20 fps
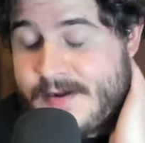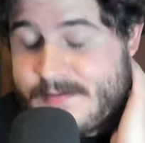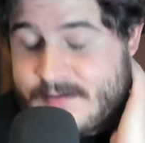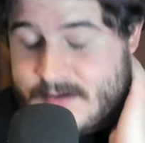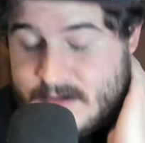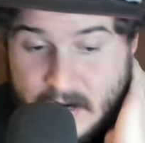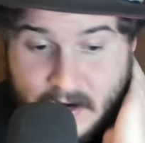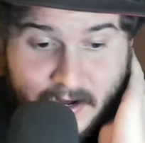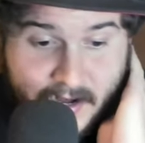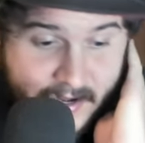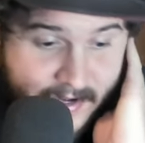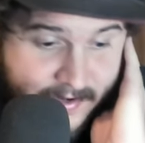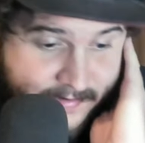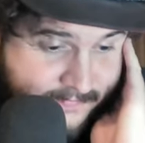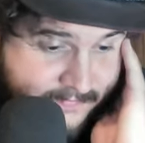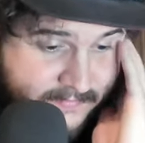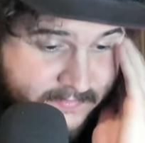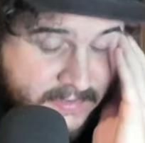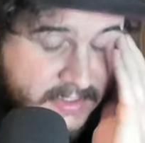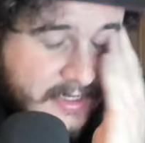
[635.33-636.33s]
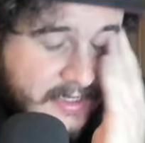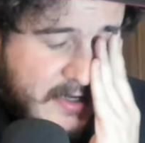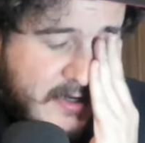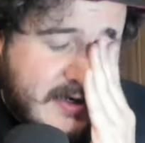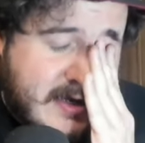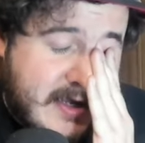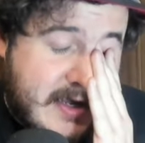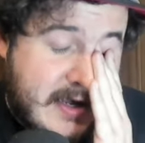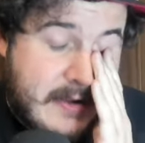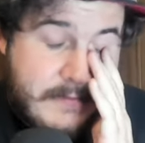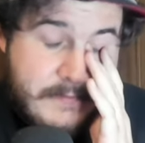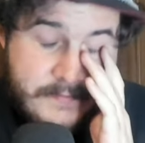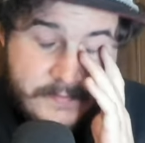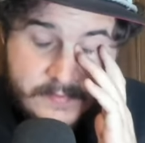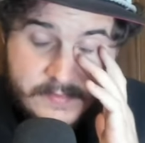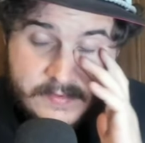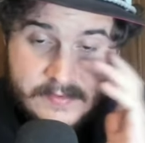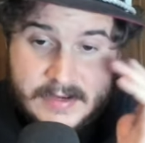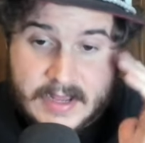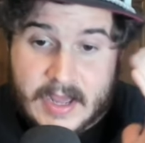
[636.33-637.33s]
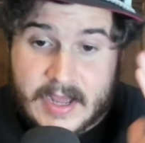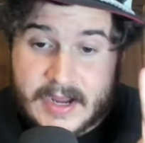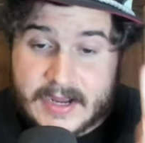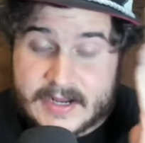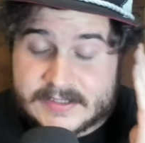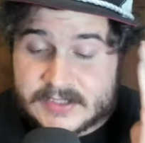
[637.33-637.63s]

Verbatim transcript: all right, okay. Now I got